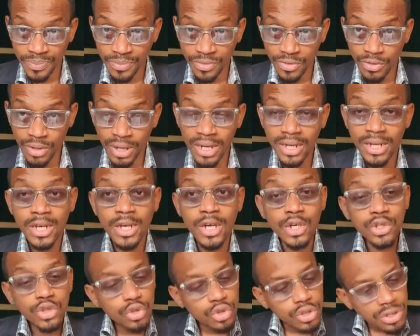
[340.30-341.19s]
right?
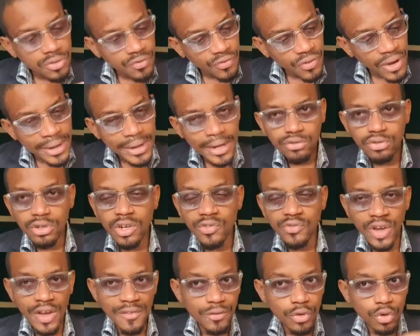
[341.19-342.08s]
So the final
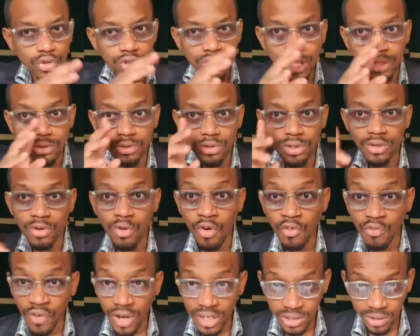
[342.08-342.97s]
25 goes down to the
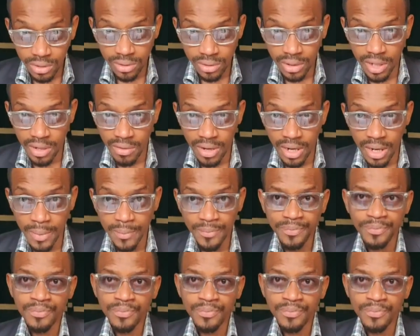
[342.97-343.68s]
conversion area.